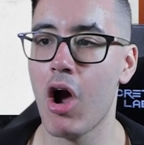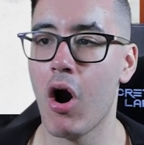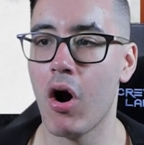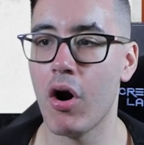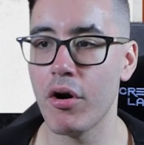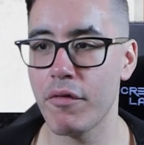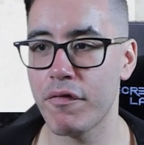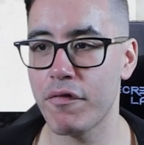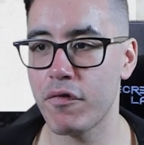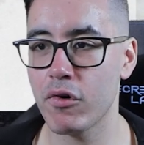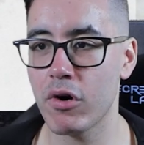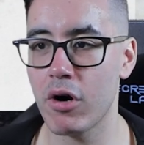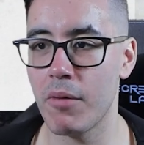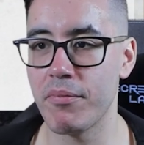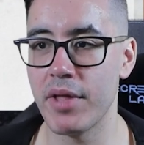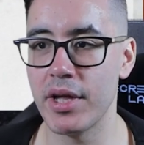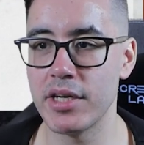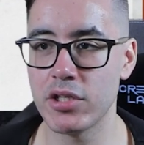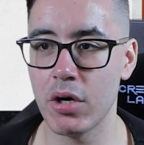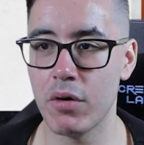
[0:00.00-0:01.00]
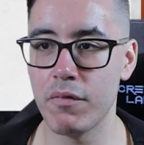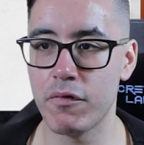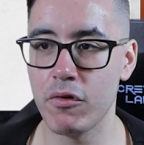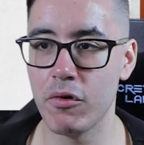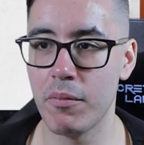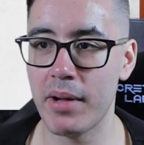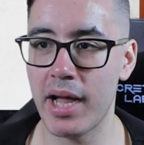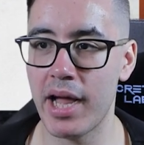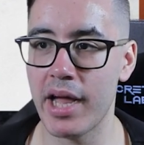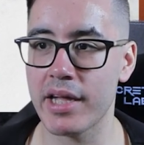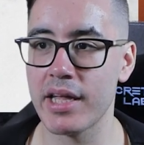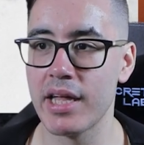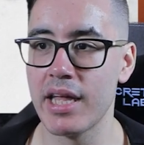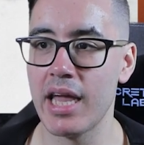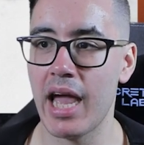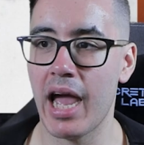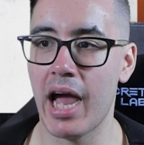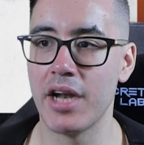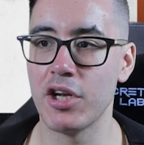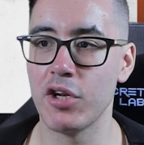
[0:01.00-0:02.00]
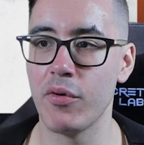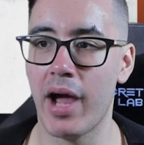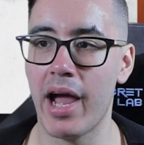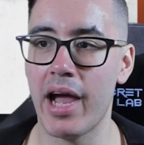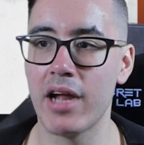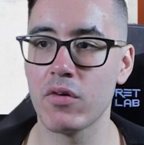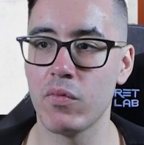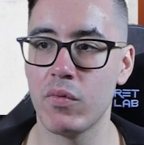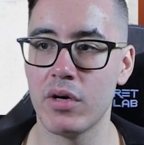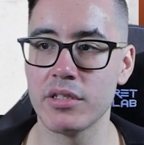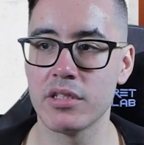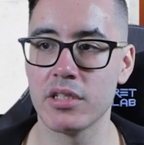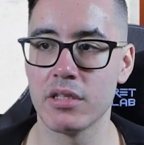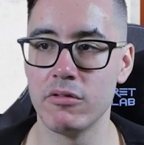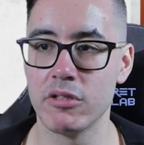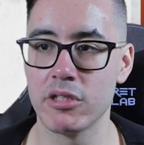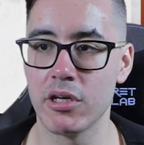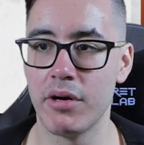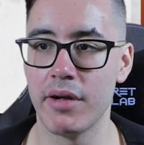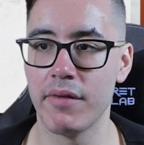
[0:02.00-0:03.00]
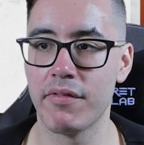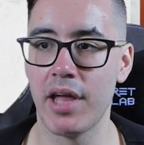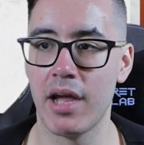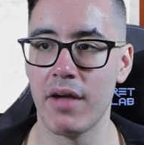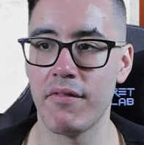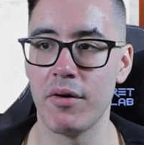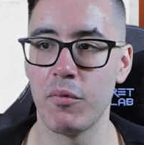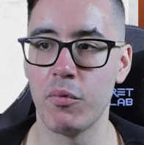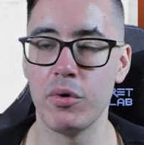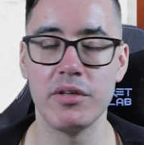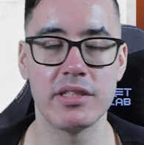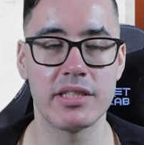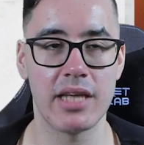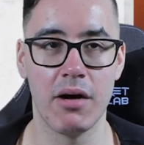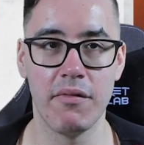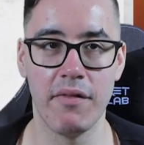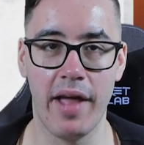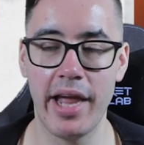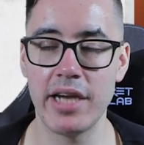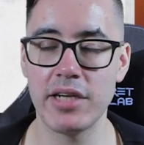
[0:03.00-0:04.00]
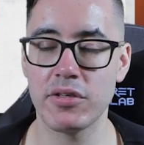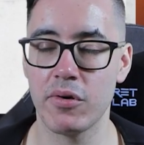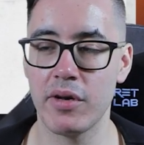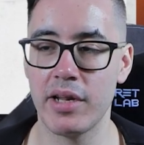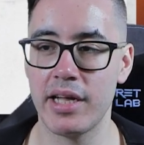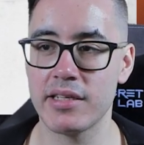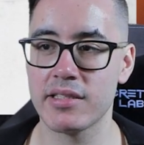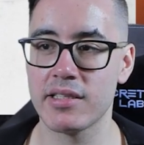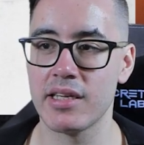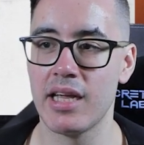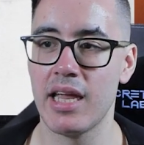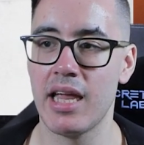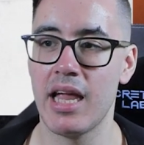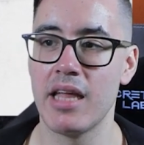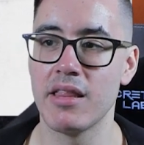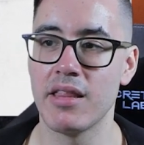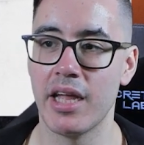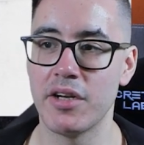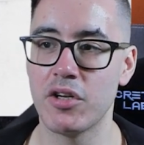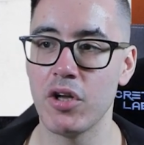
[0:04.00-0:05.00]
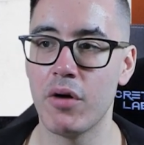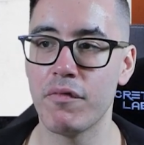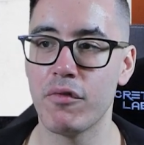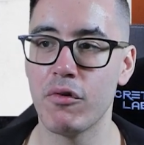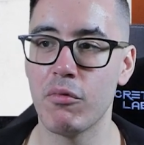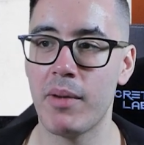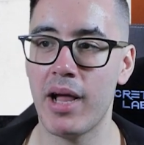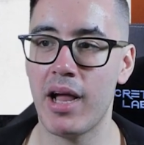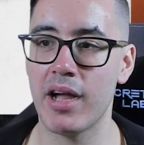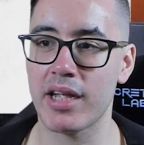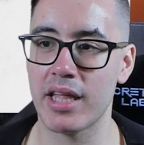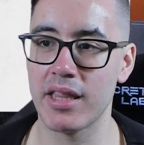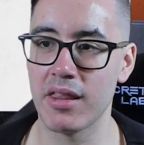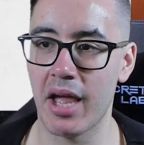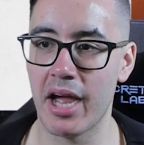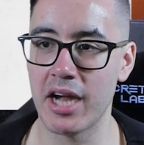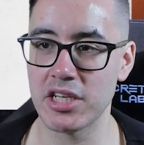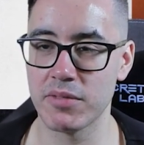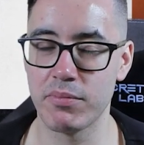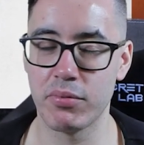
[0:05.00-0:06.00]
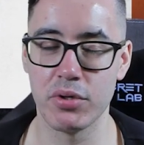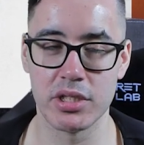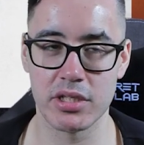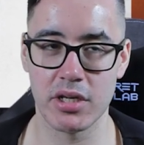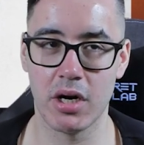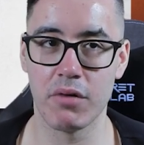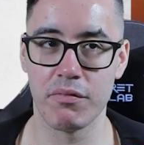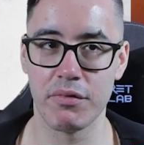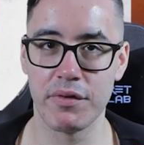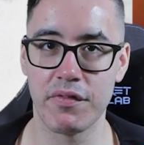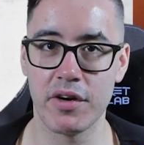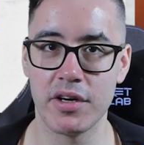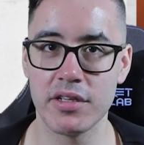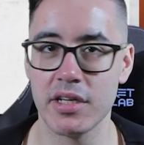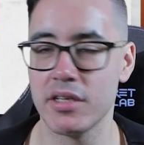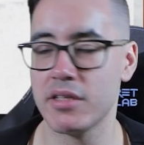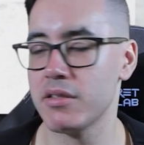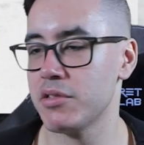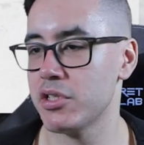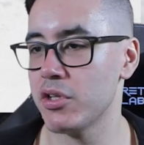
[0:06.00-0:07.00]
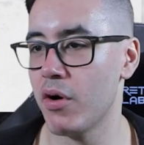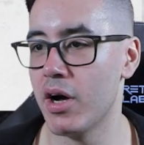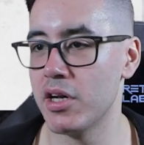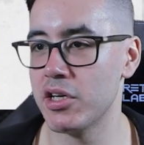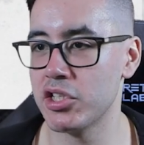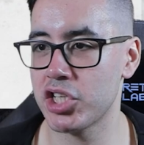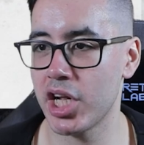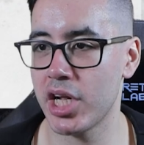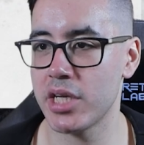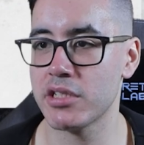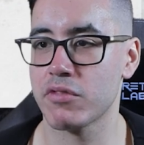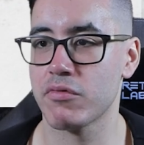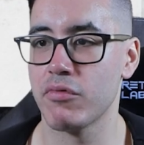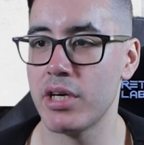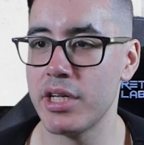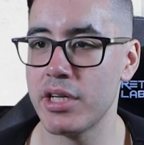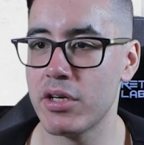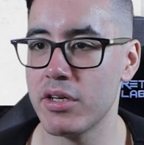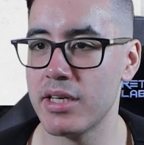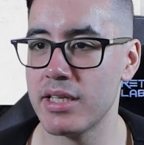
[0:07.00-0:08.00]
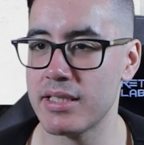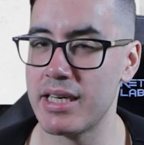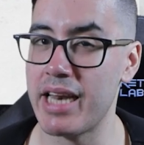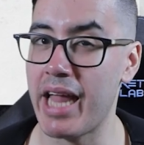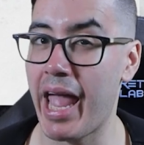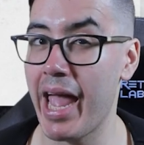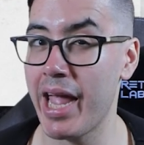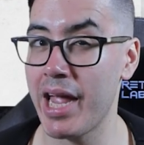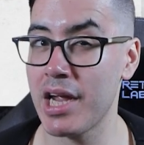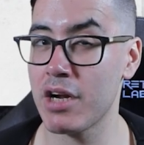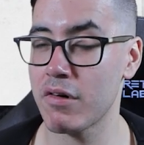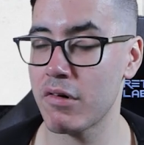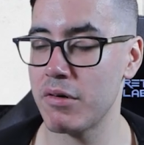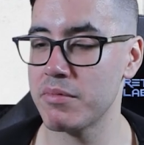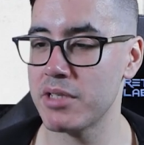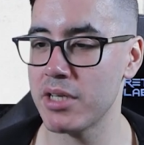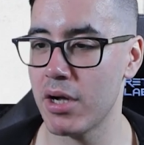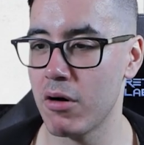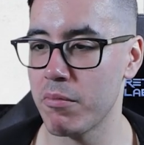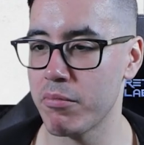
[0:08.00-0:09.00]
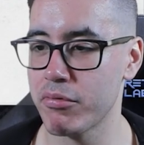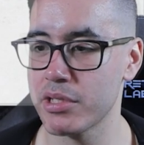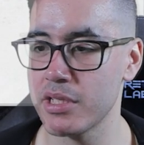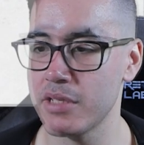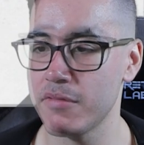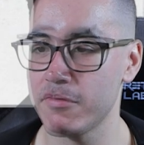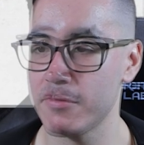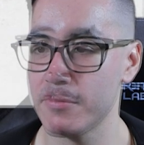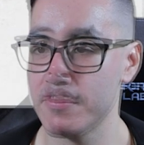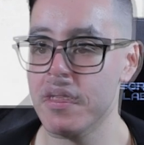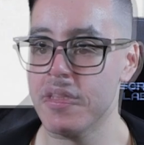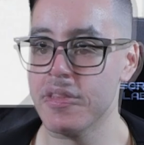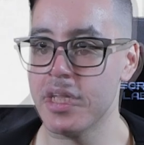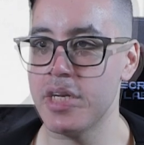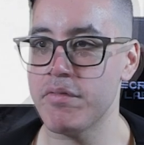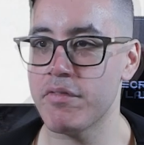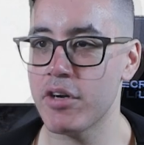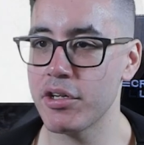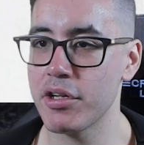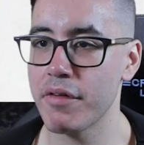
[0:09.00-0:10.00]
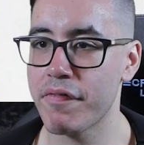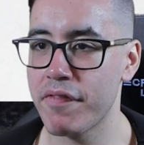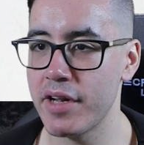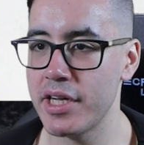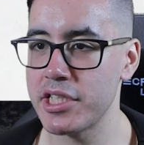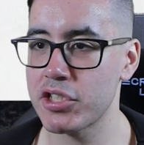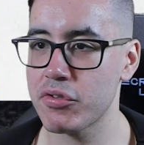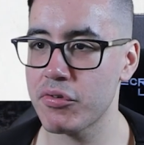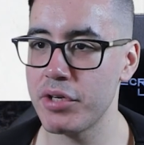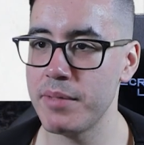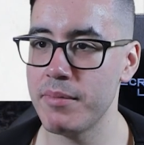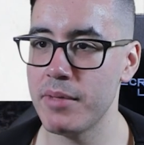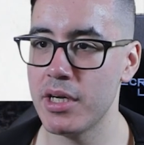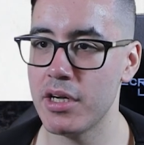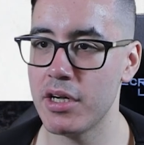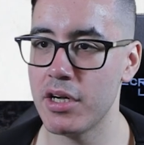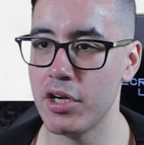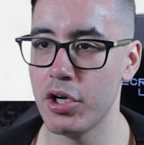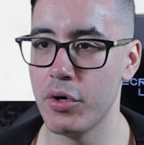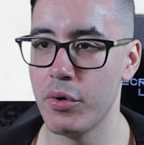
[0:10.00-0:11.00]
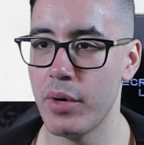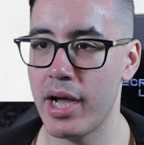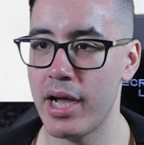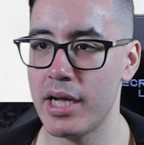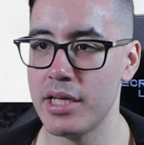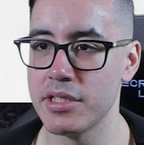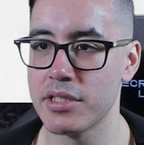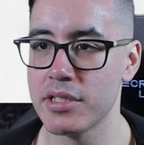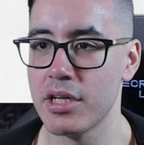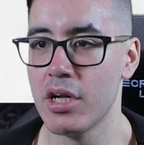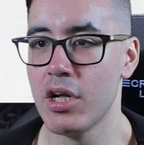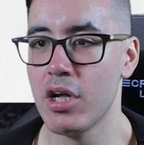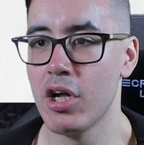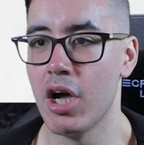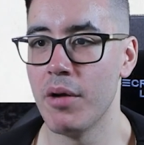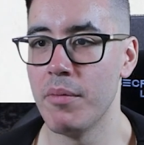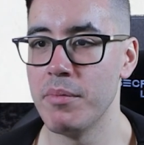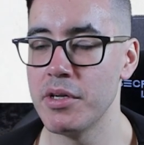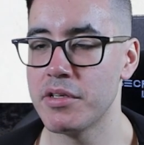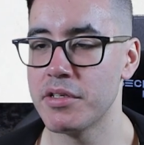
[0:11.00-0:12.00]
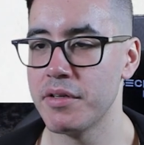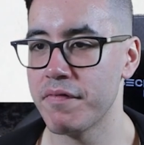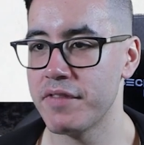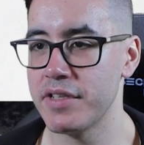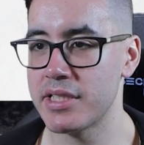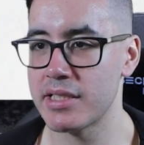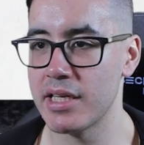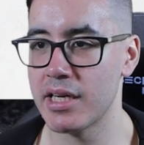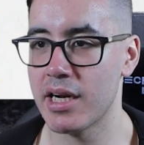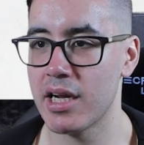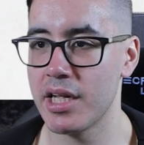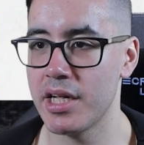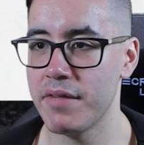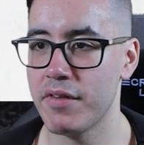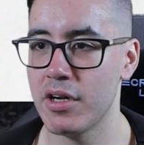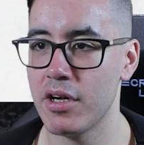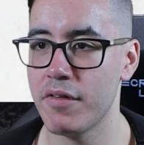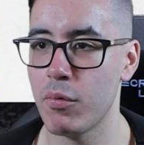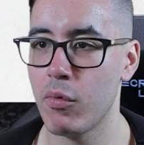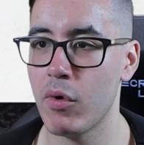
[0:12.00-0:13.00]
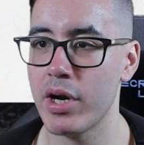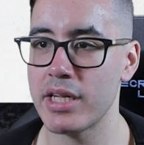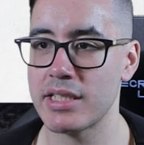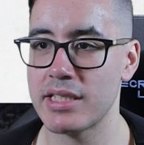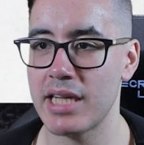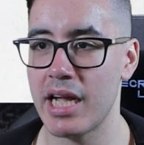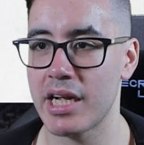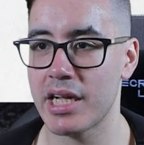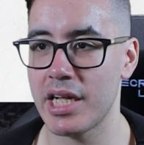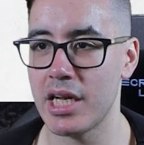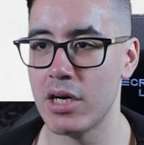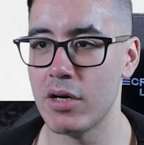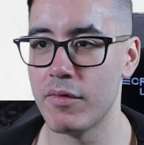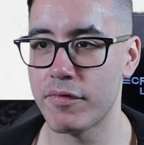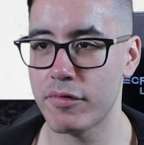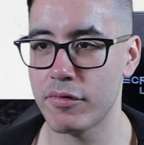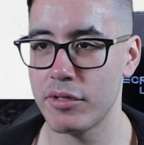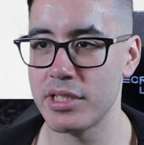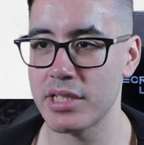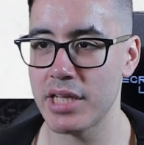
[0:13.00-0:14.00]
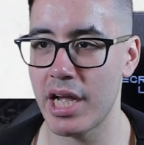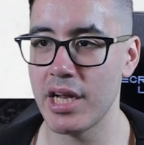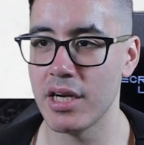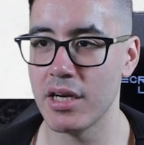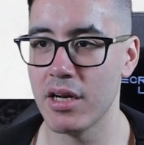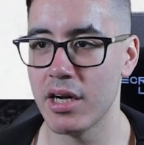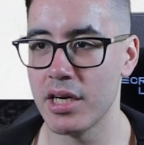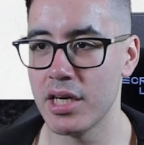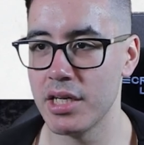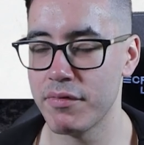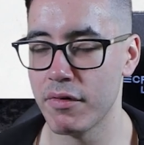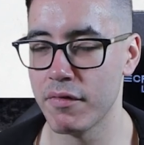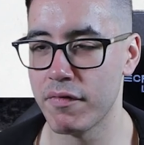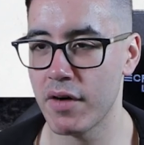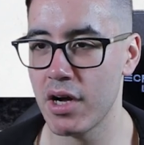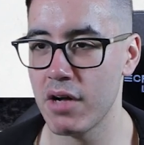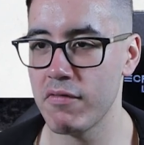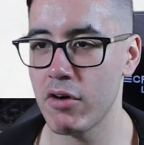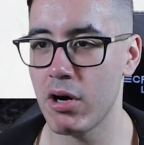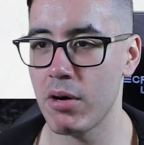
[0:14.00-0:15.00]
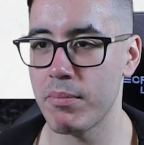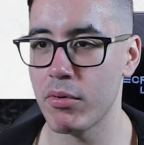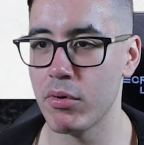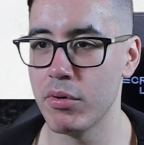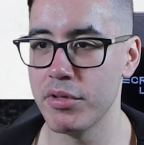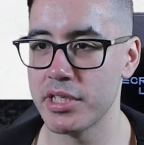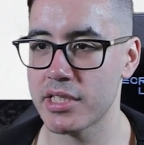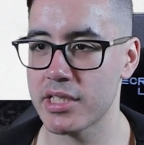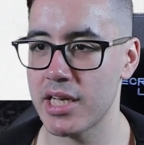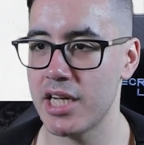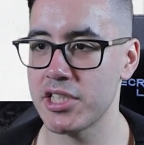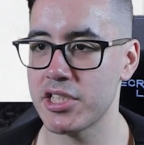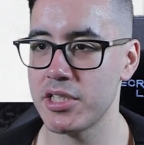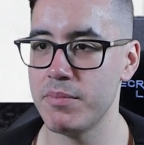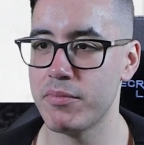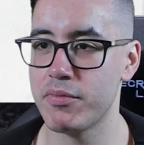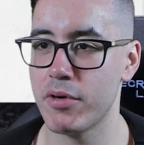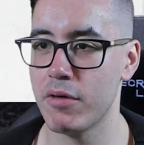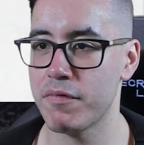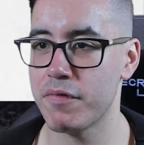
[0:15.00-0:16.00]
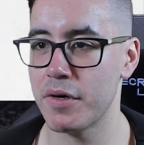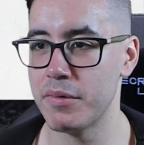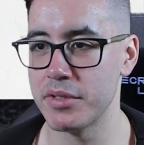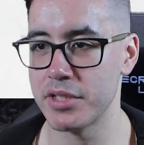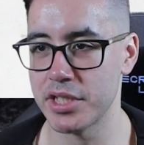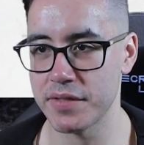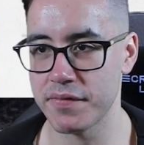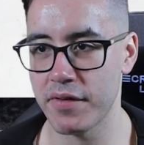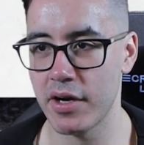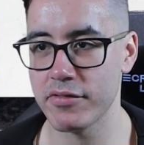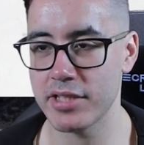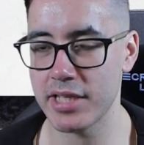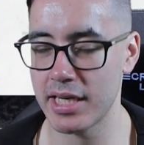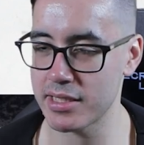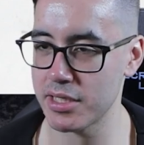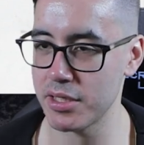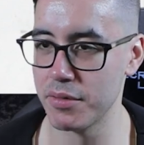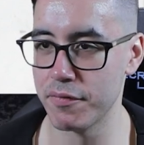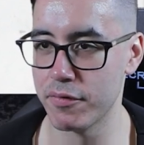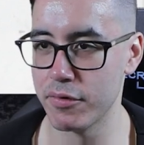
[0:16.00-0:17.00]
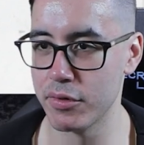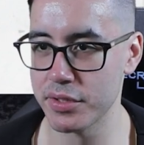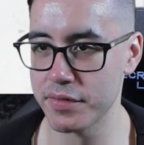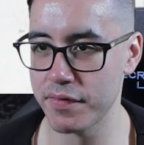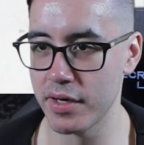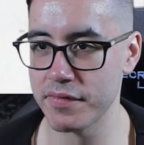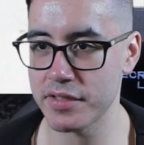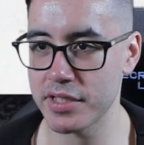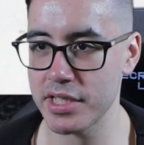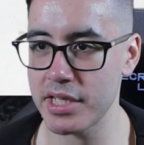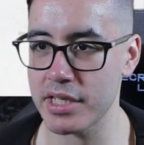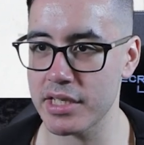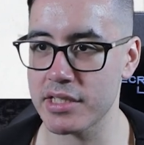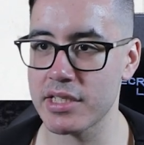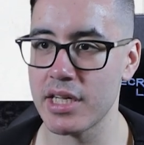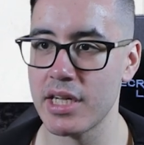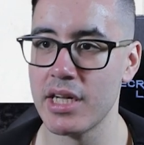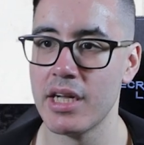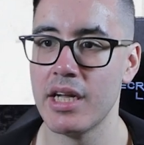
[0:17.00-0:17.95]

On a 4-up, they don't fall back, and you add 1 to the result if they have a wound stat of 8 or less. They don't fall back, and the action points aren't refunded. So unchanged, really good as an anchor operative. Then you've got your Flesh Screamer, who has Mutant Fist and Cleaver, 1 attack hitting on 3s, 8/9 lethal 5-up, or the Slashing profile, which is 5 attacks hitting on 4s, 5/6.